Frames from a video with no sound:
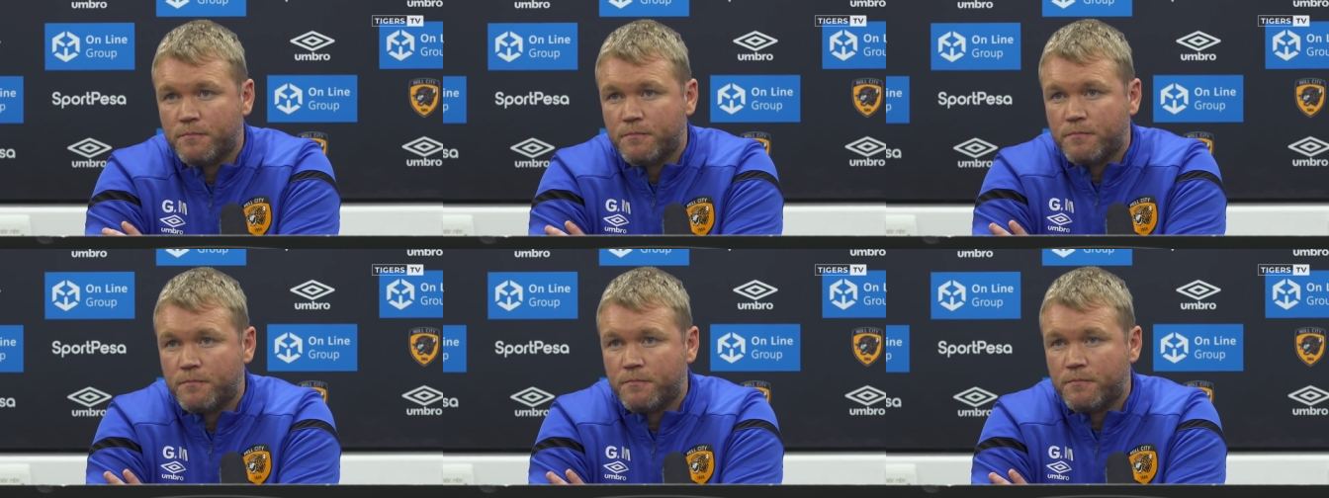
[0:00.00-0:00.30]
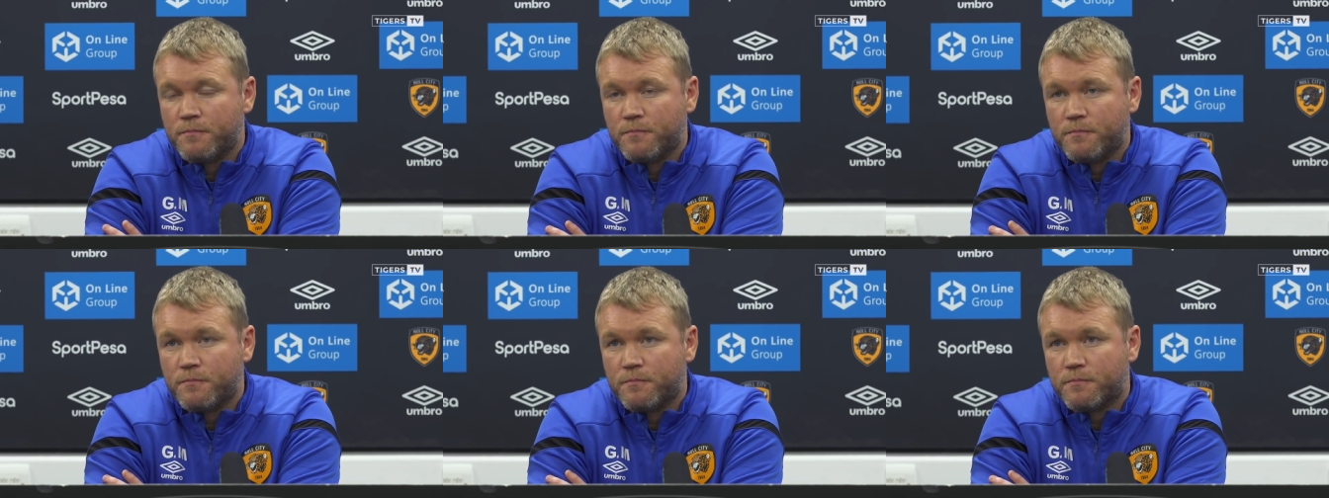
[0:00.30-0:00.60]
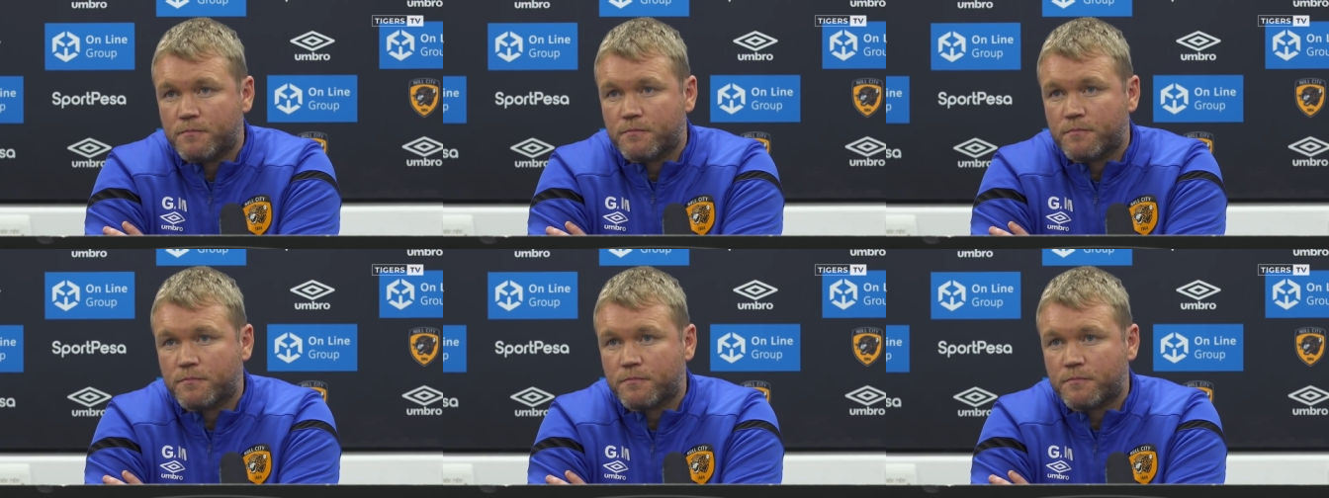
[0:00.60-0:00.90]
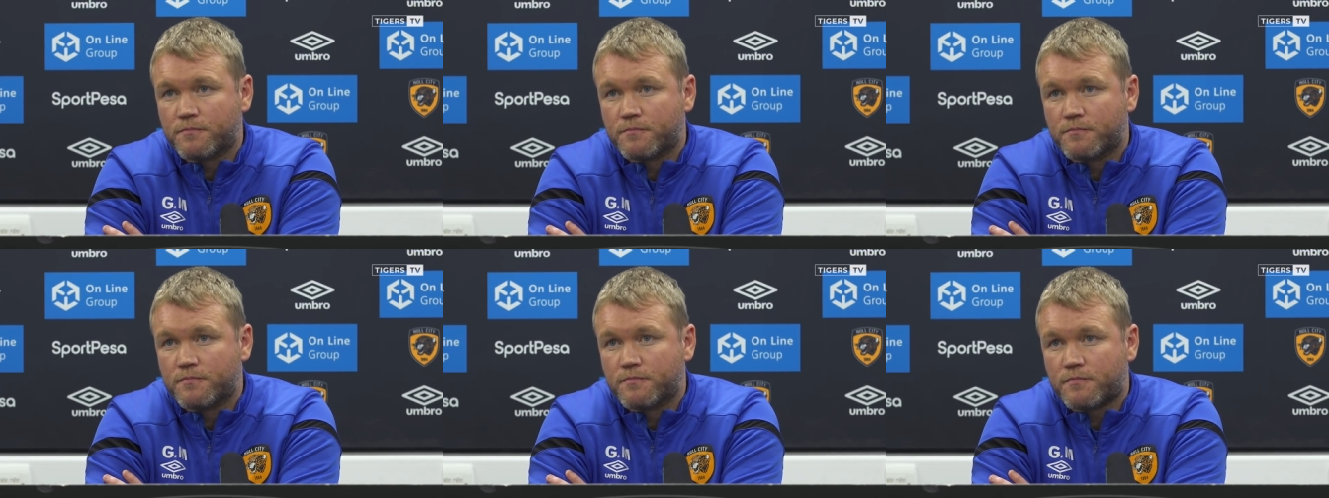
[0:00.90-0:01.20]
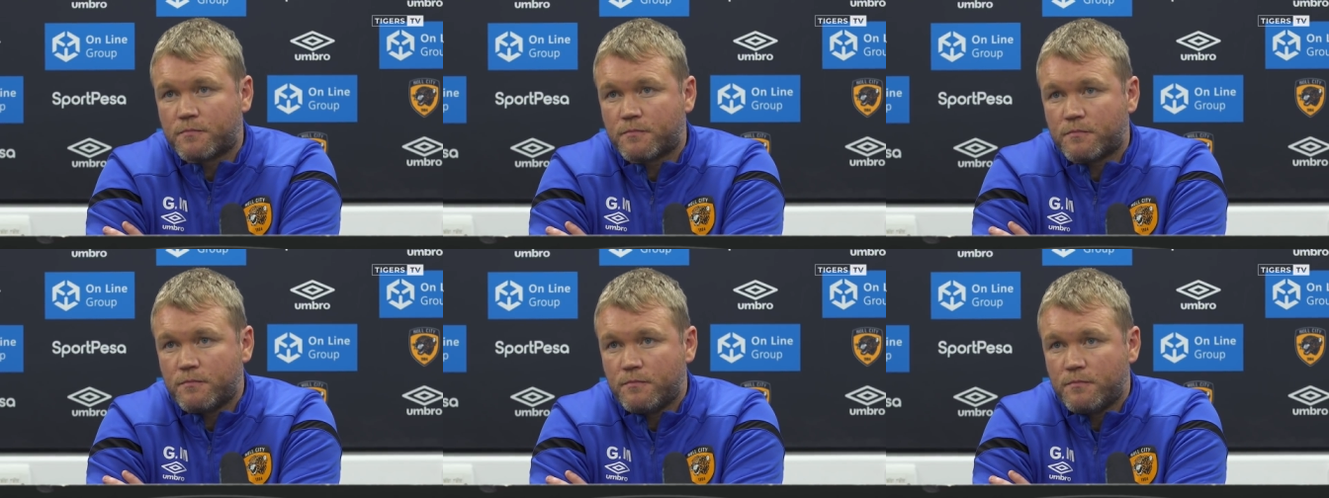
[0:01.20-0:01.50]
anticipate that the
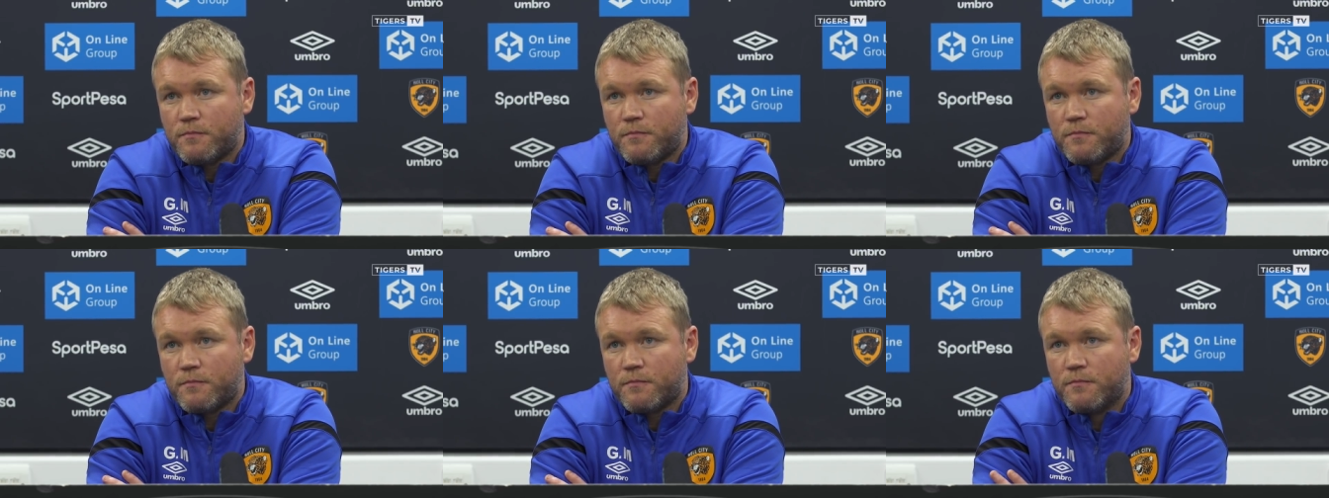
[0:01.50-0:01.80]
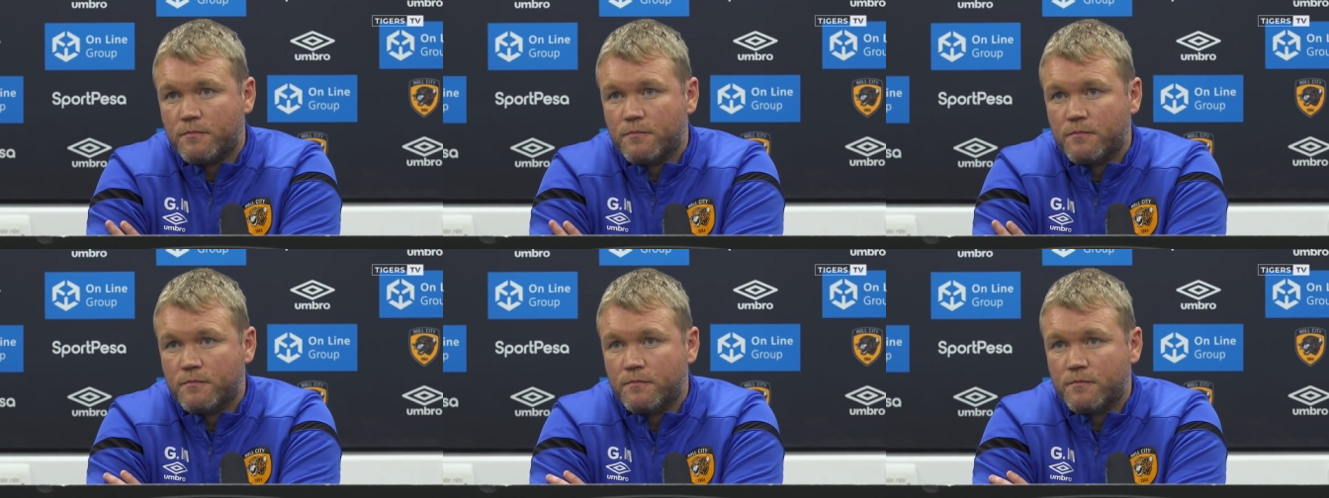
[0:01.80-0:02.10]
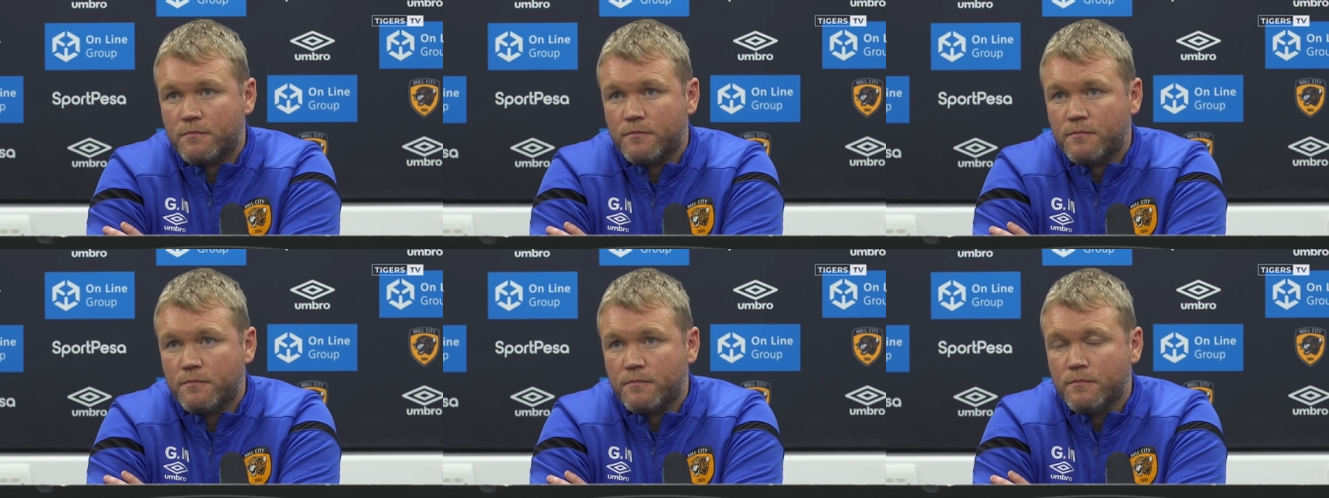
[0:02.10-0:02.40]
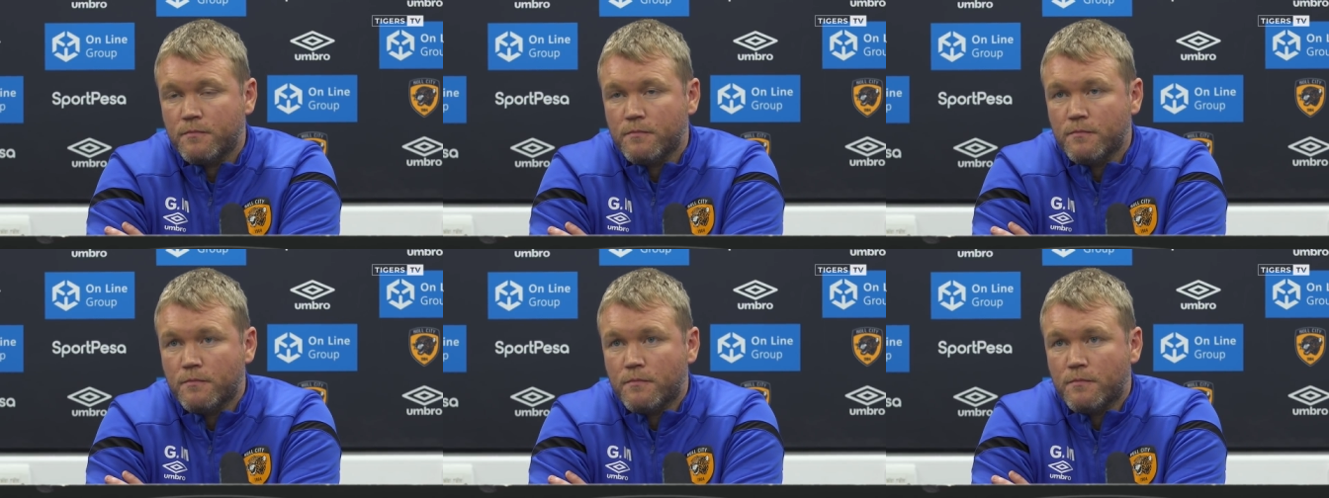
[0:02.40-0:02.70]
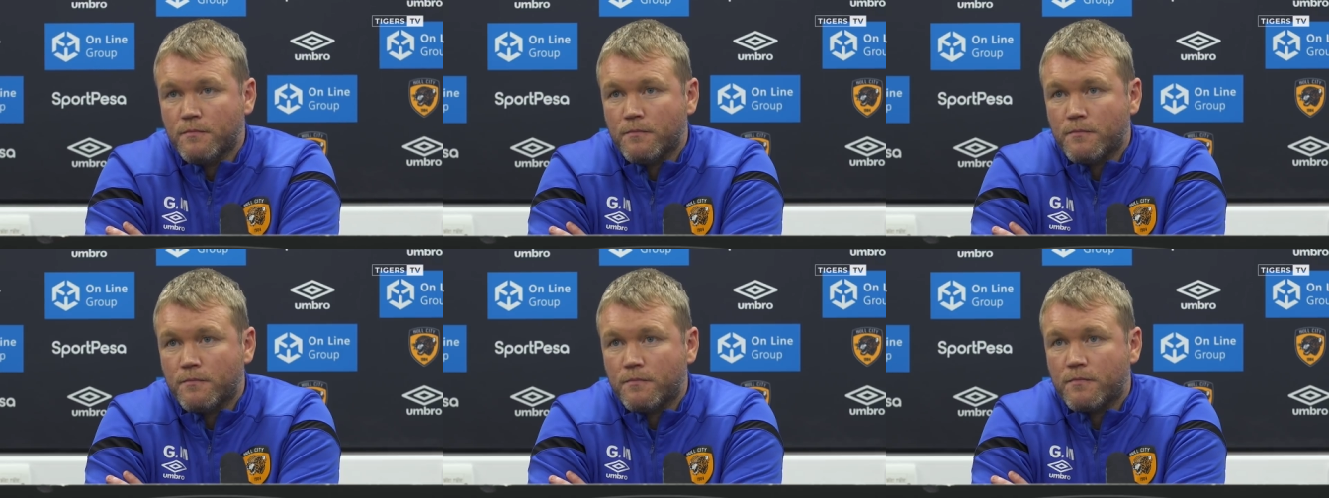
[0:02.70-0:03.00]
city now are going to
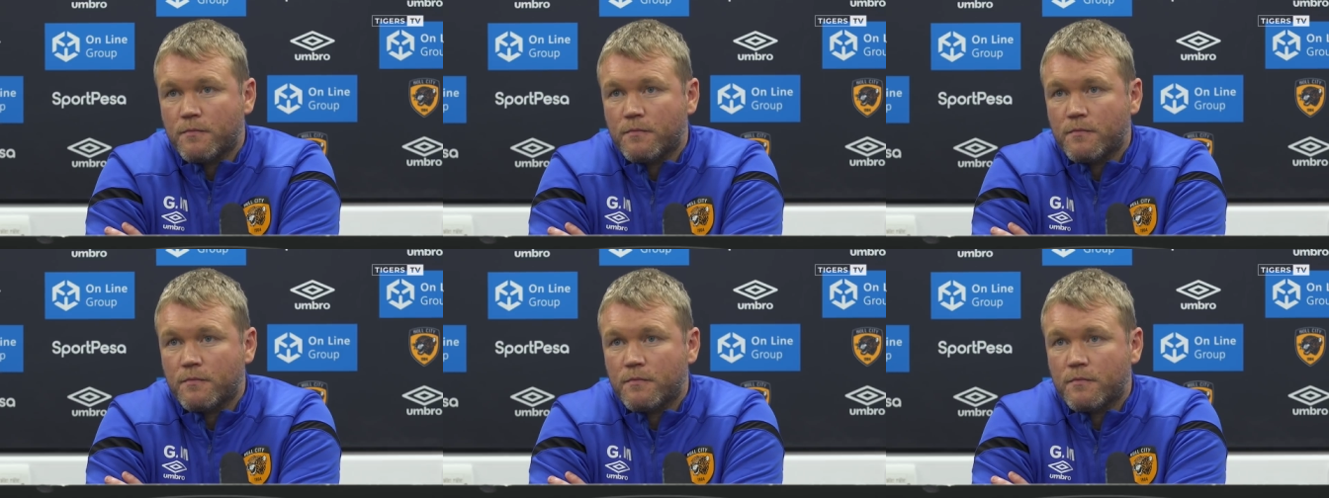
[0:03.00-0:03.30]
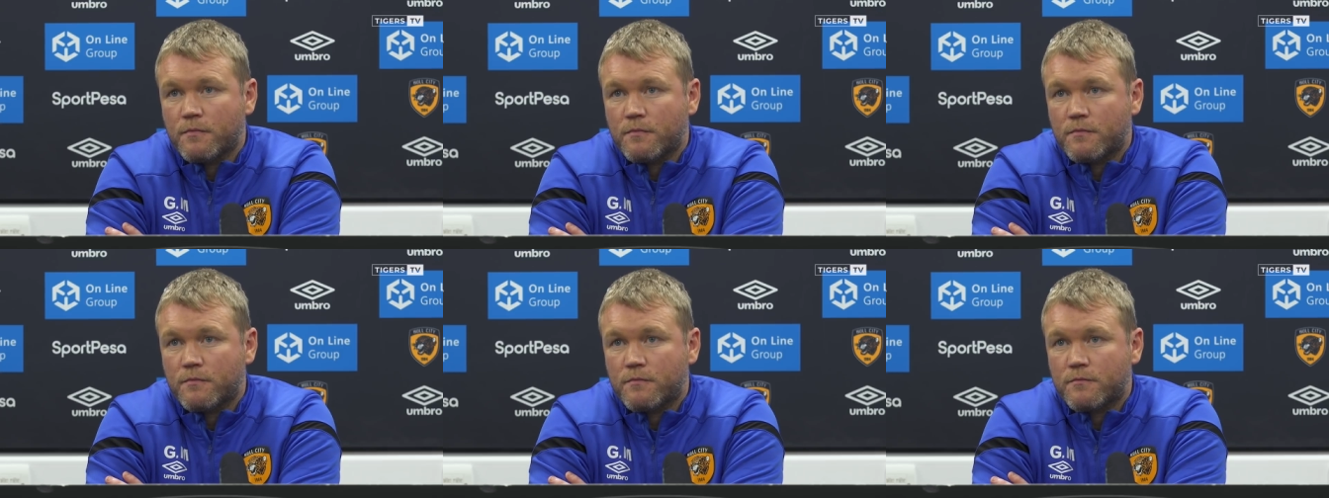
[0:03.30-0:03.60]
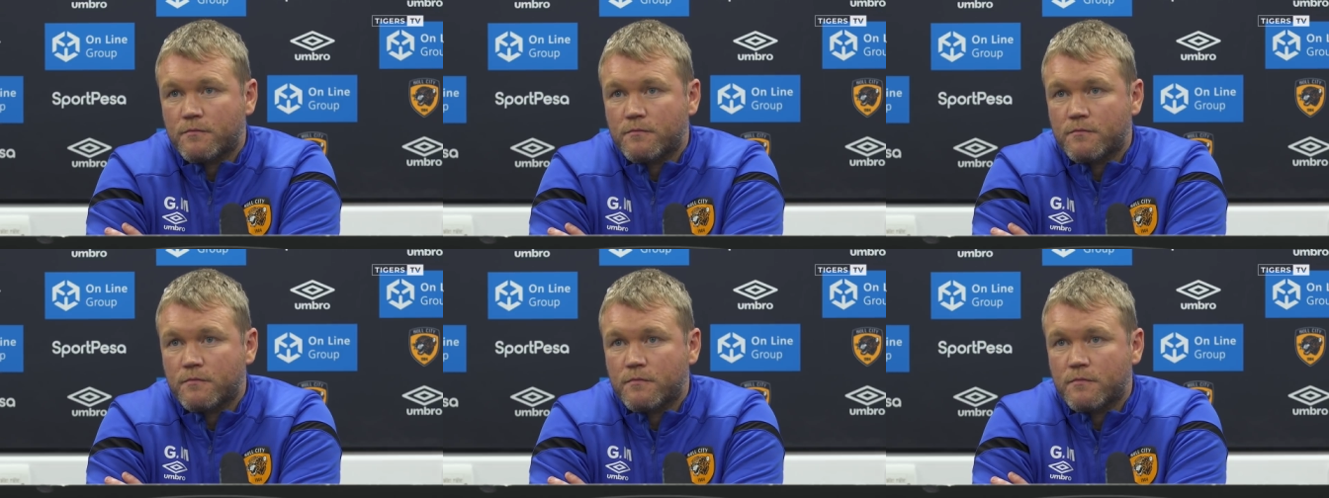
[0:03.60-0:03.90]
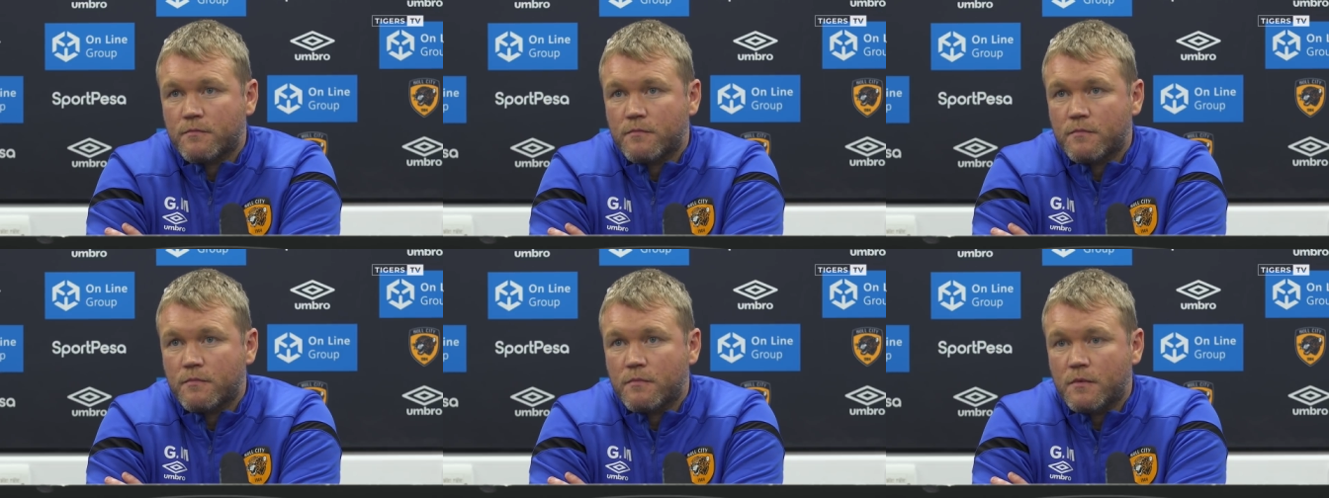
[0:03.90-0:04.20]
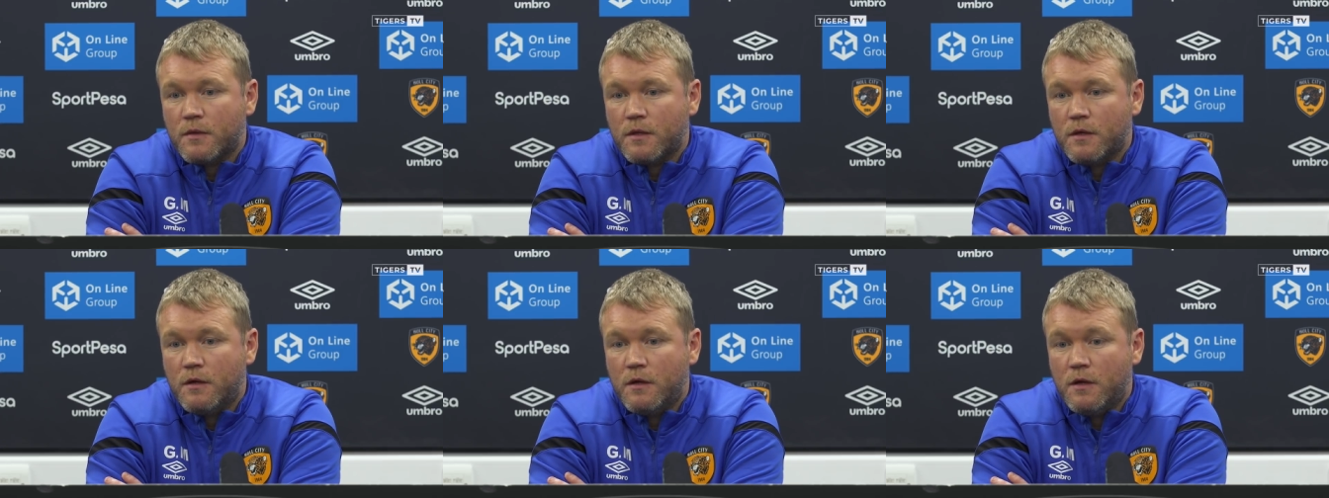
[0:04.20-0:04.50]
finally get behind you and this team?